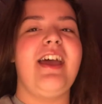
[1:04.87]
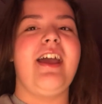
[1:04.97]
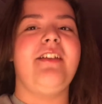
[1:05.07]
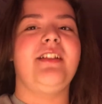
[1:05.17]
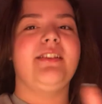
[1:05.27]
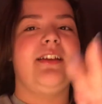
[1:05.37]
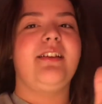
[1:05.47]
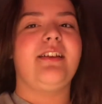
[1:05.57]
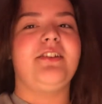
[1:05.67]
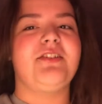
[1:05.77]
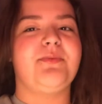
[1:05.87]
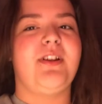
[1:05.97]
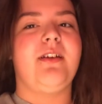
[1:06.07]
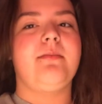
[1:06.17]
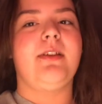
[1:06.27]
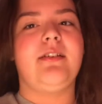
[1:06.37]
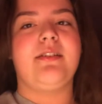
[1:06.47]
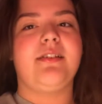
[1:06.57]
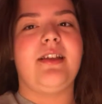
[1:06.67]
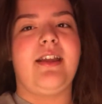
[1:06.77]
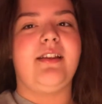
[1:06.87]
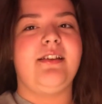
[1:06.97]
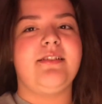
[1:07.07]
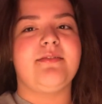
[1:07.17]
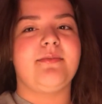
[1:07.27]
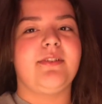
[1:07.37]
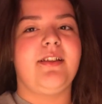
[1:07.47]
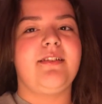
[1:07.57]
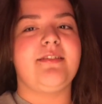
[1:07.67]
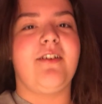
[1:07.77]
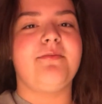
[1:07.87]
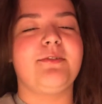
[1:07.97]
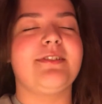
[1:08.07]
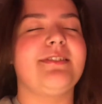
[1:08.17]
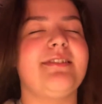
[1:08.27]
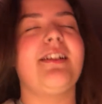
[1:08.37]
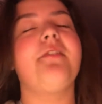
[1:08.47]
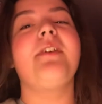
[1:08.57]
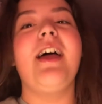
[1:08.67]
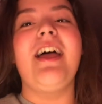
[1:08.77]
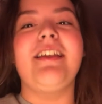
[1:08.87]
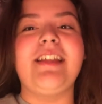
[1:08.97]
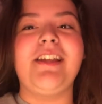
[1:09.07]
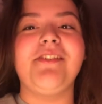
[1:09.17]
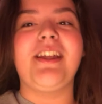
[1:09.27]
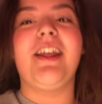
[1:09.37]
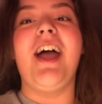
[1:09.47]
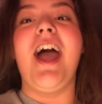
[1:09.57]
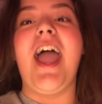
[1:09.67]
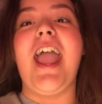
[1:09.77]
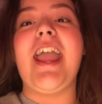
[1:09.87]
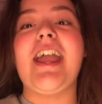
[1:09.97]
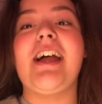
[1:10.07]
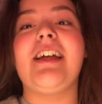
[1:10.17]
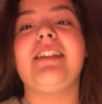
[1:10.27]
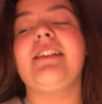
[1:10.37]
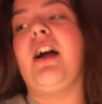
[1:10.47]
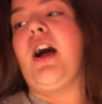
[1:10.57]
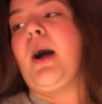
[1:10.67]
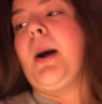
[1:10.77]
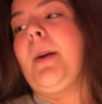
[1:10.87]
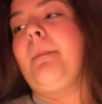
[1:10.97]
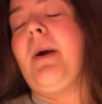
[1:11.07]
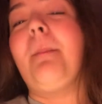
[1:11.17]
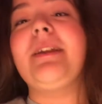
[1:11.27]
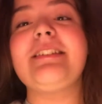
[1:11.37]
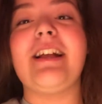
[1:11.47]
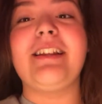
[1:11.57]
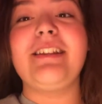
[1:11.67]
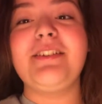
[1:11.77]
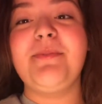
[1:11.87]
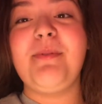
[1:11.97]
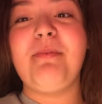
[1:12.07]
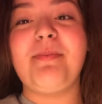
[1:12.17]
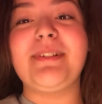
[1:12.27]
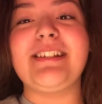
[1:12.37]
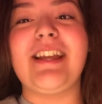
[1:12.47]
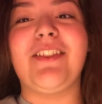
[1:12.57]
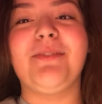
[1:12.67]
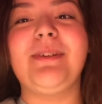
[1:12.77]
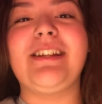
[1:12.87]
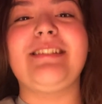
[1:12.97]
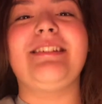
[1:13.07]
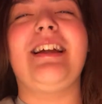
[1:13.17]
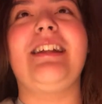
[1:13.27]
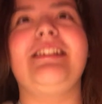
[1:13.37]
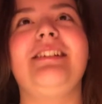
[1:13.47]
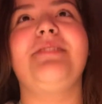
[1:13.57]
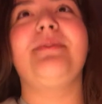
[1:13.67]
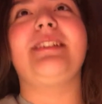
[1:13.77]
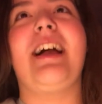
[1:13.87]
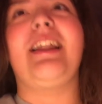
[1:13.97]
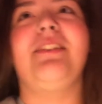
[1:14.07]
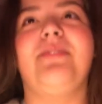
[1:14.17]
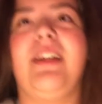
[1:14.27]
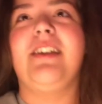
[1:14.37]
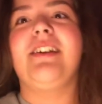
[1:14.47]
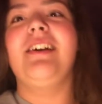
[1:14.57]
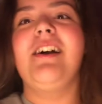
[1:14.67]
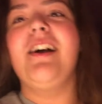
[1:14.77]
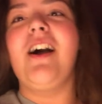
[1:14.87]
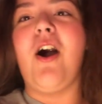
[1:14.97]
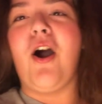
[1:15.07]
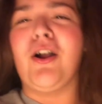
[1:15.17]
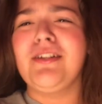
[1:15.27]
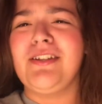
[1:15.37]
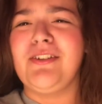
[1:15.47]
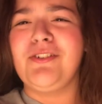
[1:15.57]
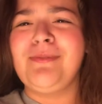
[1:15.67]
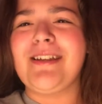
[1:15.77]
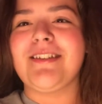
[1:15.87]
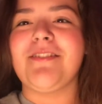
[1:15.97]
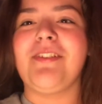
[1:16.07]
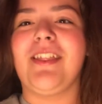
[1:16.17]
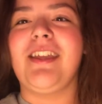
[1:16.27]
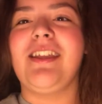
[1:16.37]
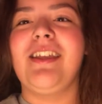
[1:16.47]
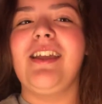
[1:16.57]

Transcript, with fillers: and then like it just went up like 80s or like sophomores and stuff. Yeah, you get it. And I'm excited to see what people put together because 90s was kind of like hard to do because I feel like